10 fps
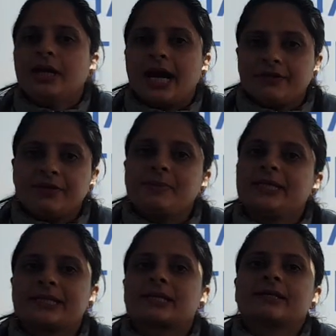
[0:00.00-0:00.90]
I will be
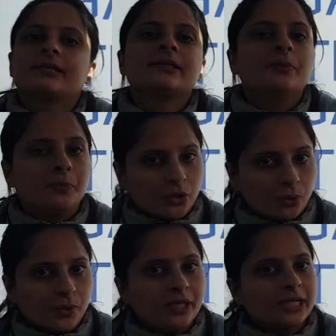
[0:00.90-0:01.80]
discussing the book
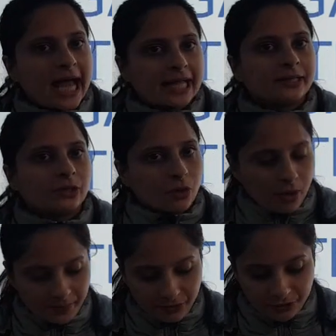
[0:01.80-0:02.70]
work and the
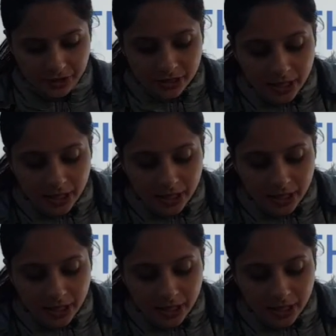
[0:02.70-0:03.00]
copy work.